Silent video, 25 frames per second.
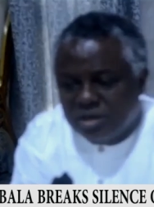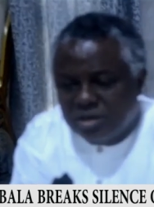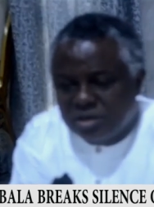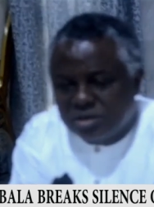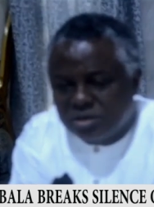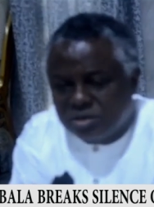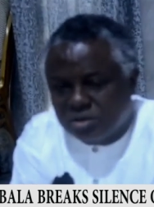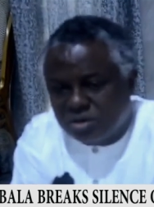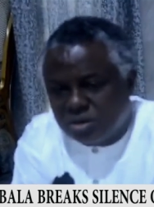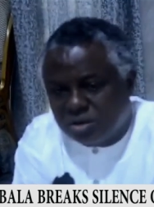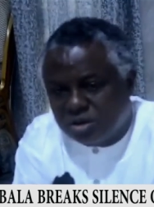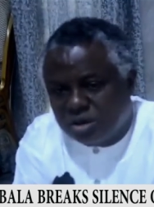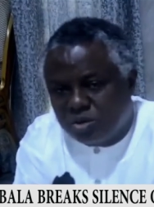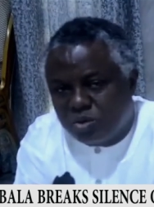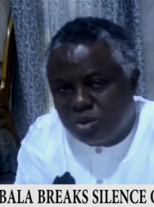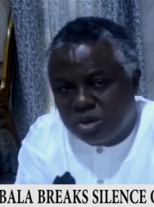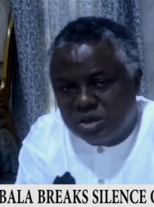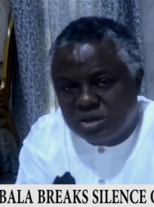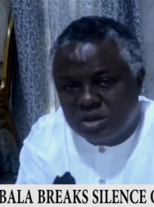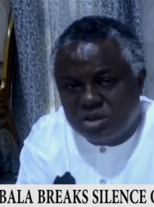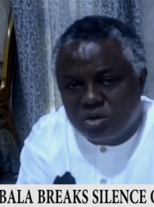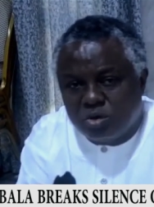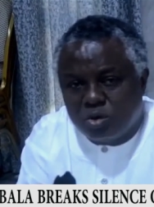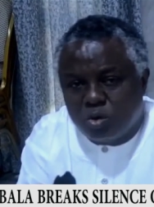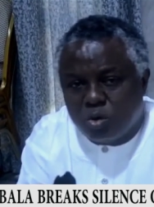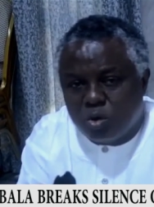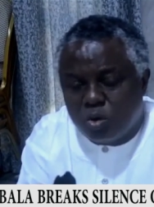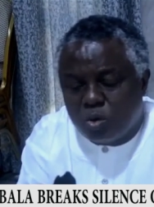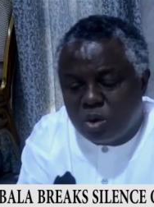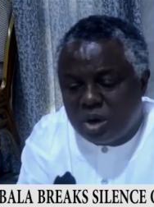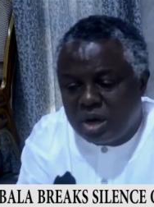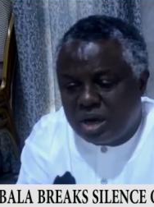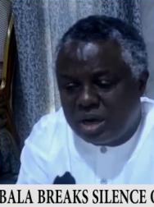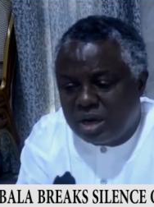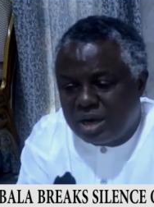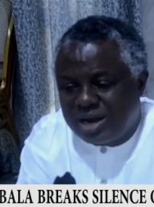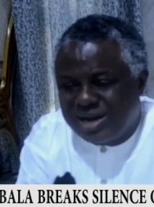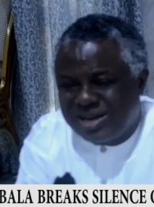saw the quality in
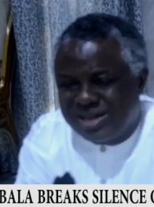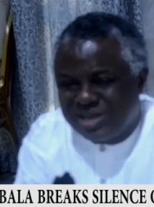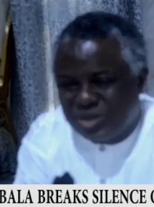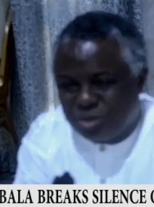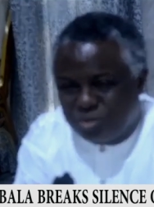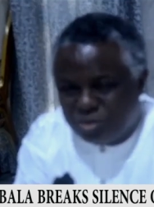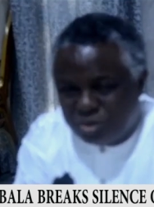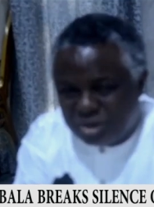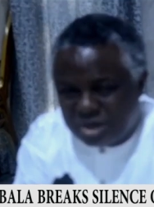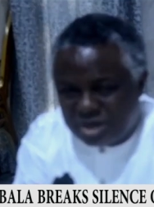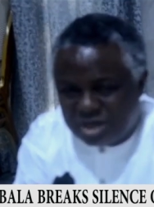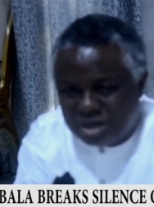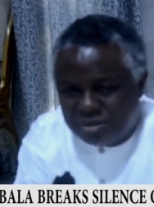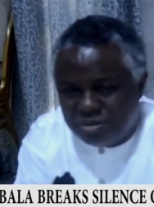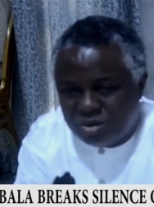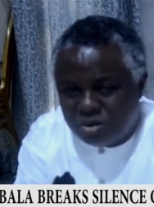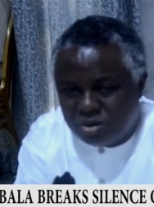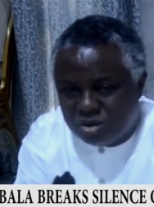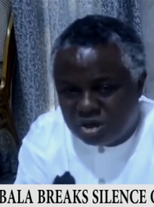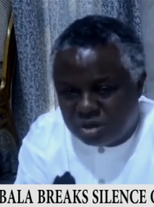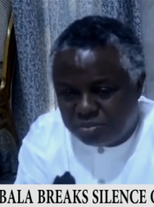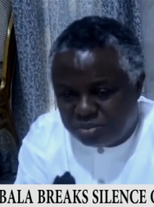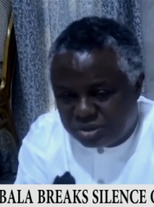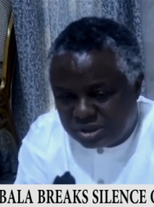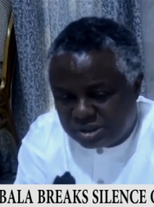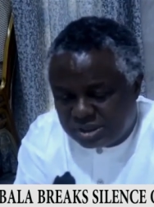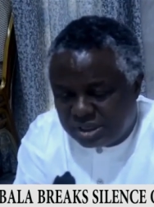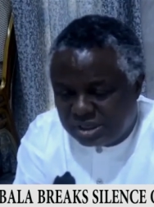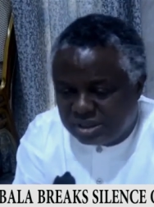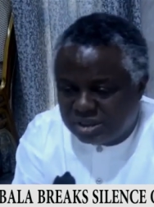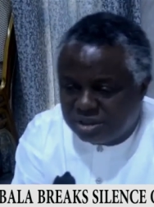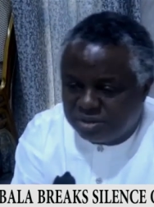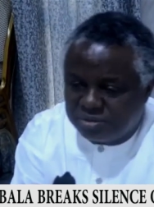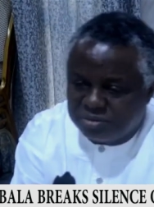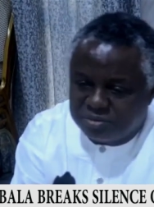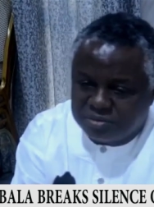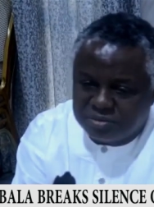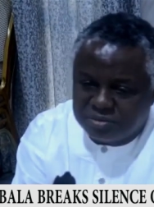Okowa and I supported him 100%.